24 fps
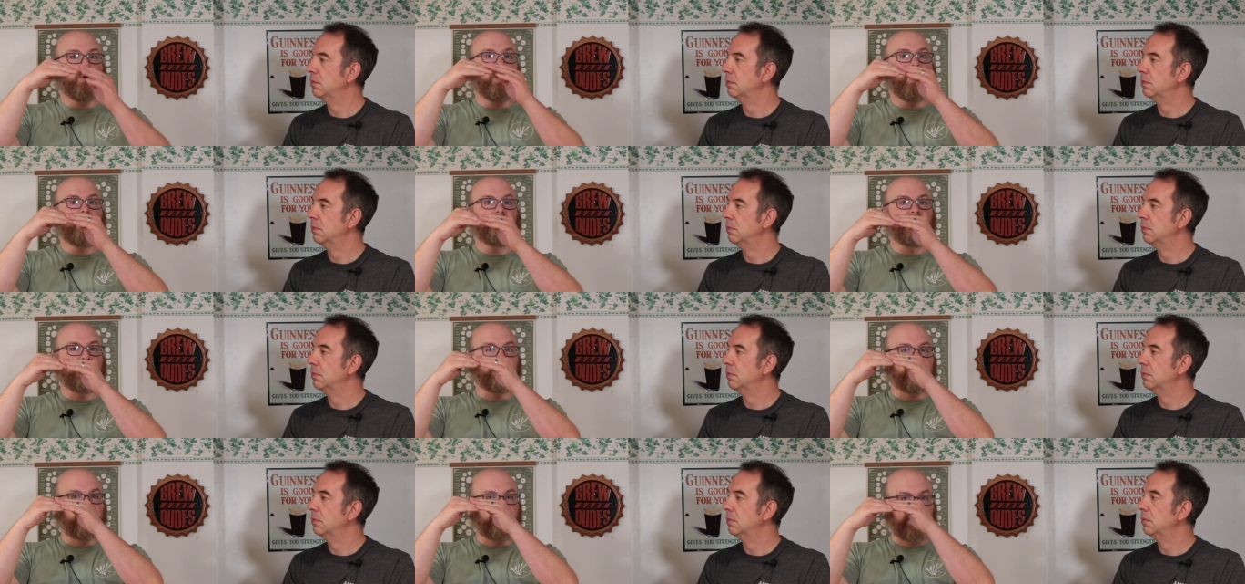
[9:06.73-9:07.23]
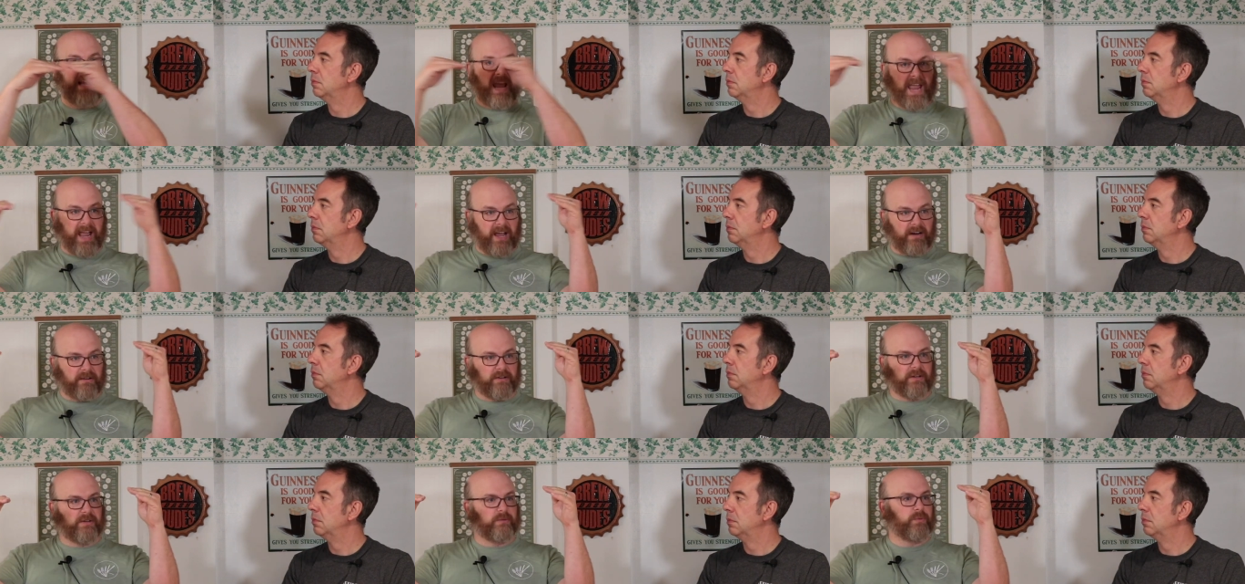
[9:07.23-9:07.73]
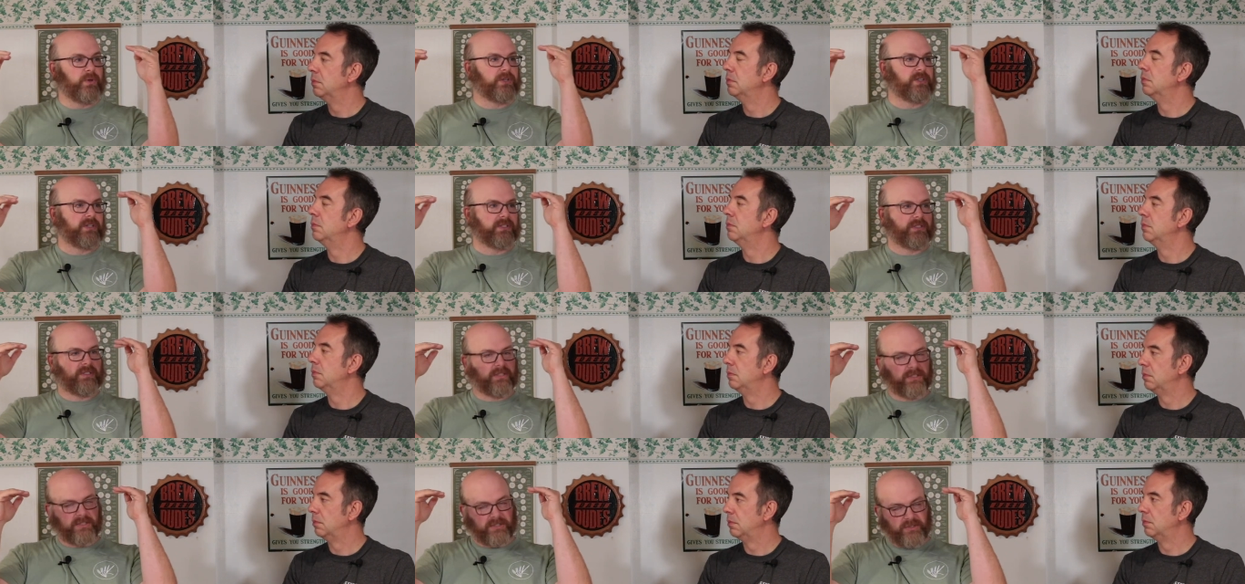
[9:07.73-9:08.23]
Speaker 1: of the standard, which
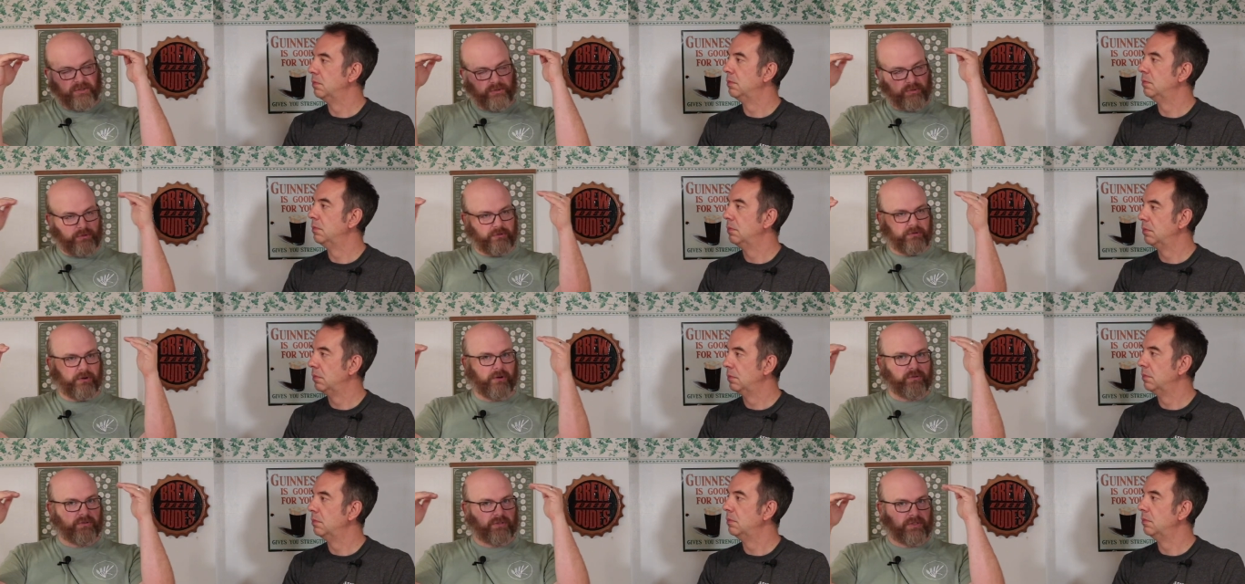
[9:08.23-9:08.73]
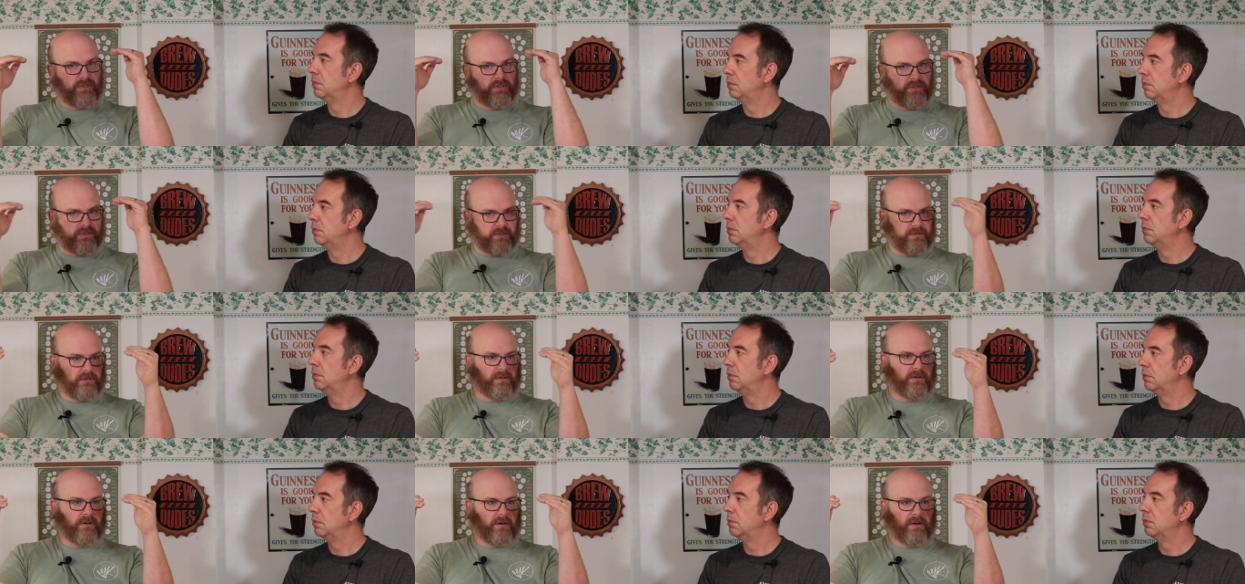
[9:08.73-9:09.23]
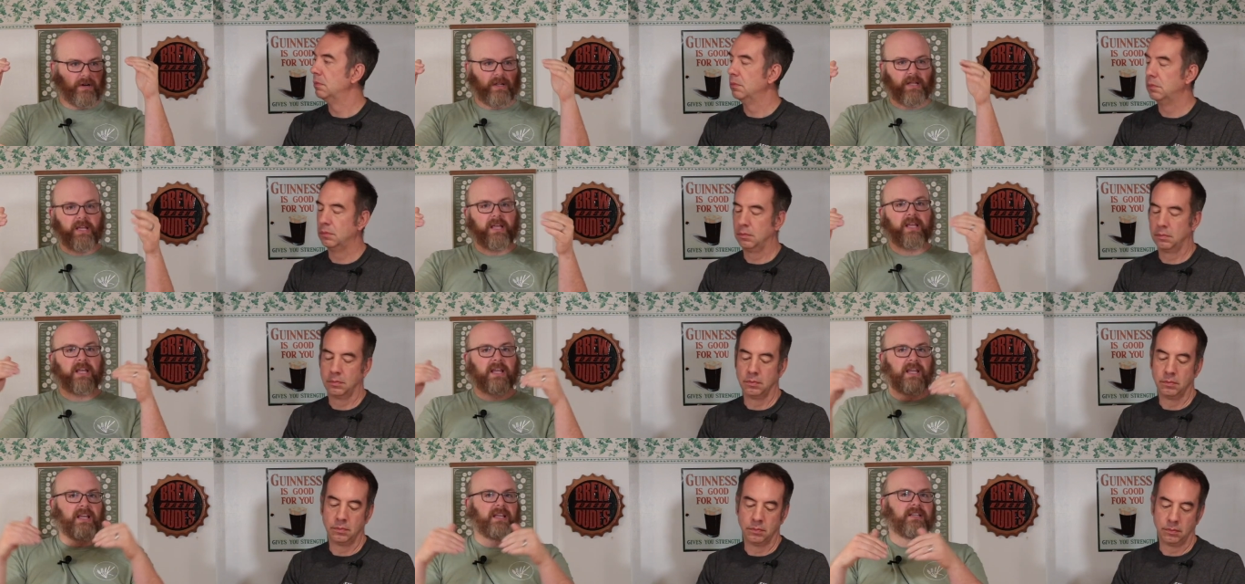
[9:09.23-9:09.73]
is sucrose sugar,
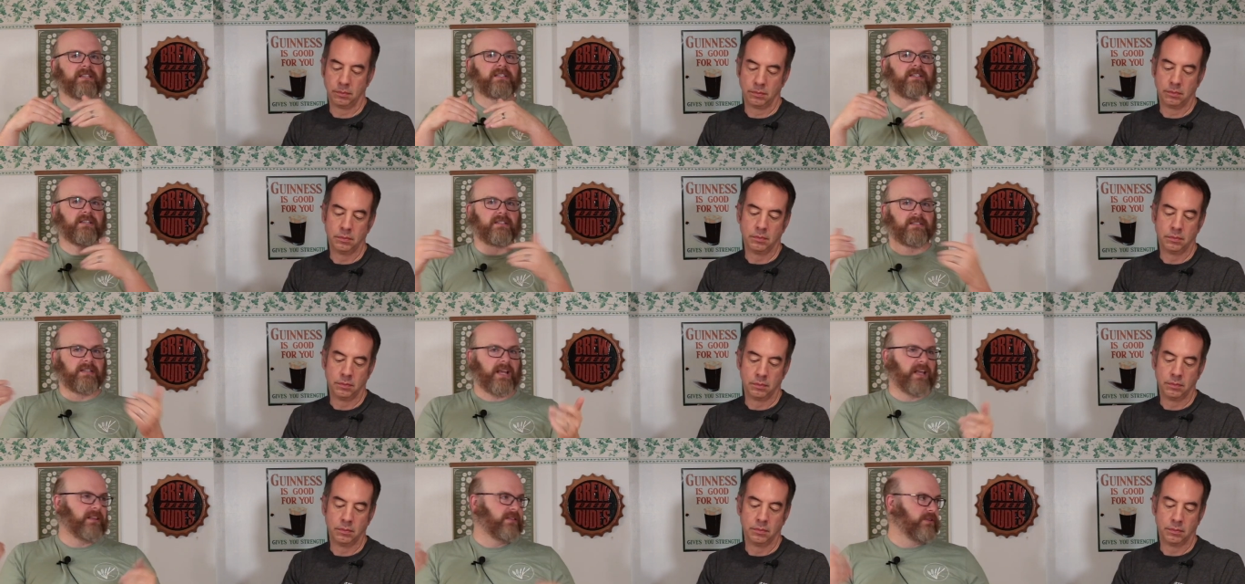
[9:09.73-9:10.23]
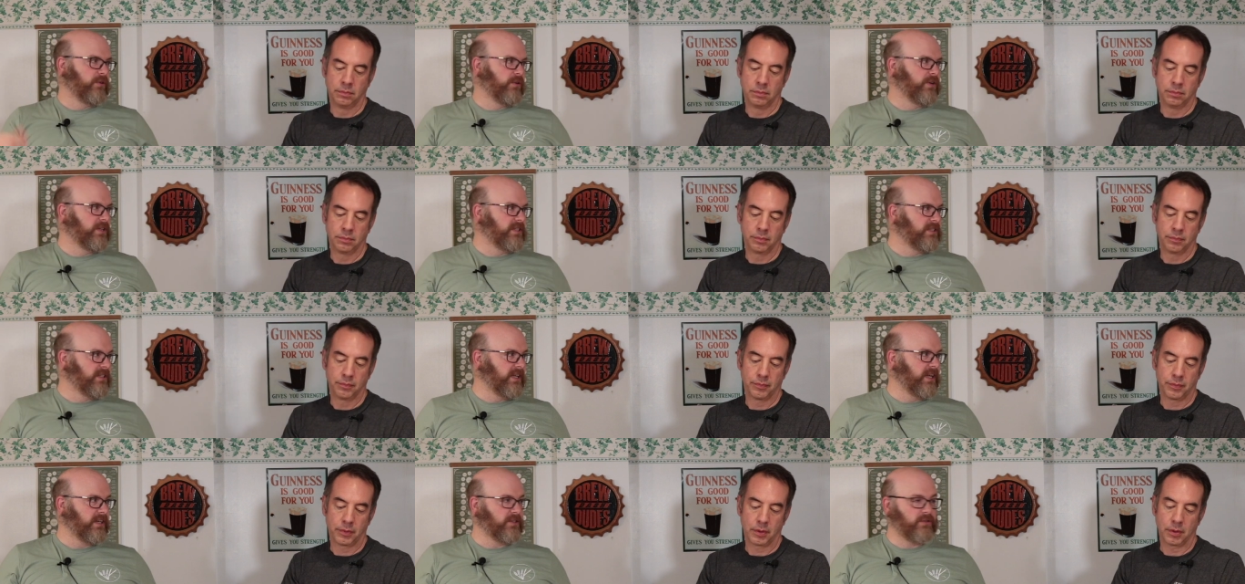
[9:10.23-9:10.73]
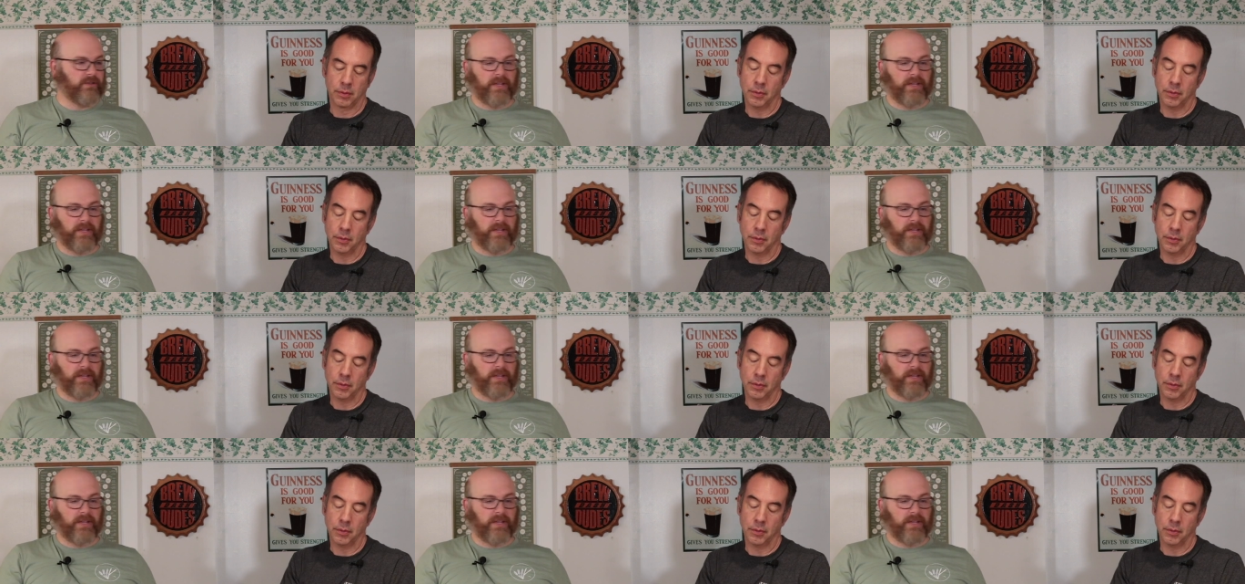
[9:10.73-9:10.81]
is 1036.